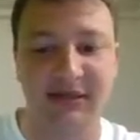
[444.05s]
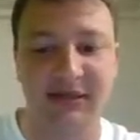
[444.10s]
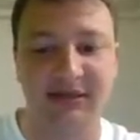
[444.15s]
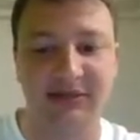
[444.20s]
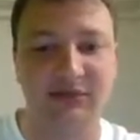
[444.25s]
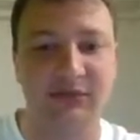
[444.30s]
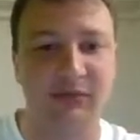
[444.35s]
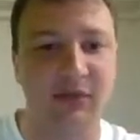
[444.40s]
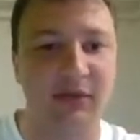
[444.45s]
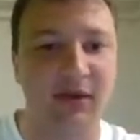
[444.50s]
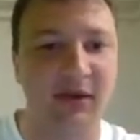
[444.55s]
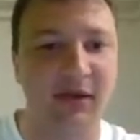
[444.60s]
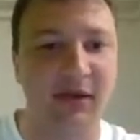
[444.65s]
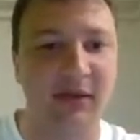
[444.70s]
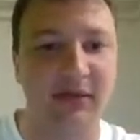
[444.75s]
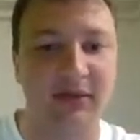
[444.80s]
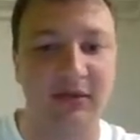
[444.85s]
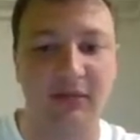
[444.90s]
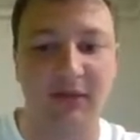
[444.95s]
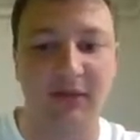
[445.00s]
as
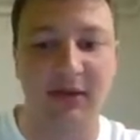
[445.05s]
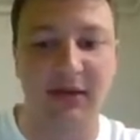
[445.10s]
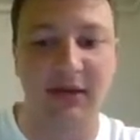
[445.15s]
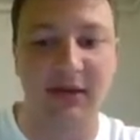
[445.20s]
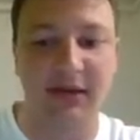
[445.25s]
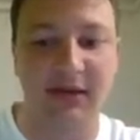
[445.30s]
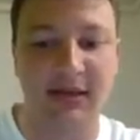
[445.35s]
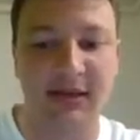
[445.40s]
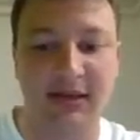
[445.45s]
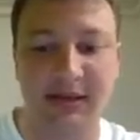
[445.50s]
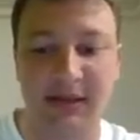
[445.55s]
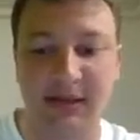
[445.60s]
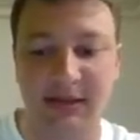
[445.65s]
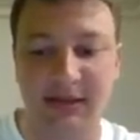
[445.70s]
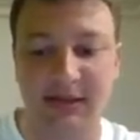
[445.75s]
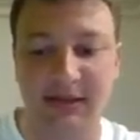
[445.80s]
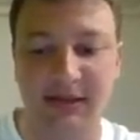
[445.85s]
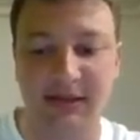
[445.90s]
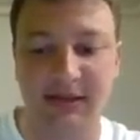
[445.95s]
y, y1i